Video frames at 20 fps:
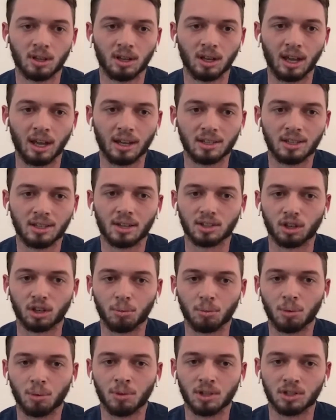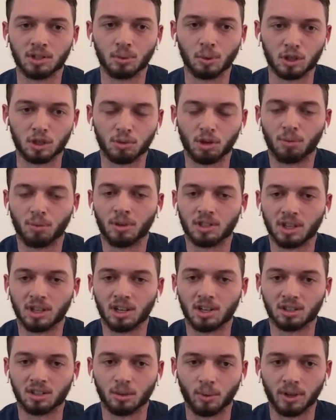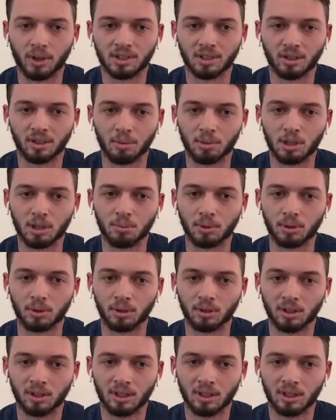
And he has a commitment to experimentation. He wants to let people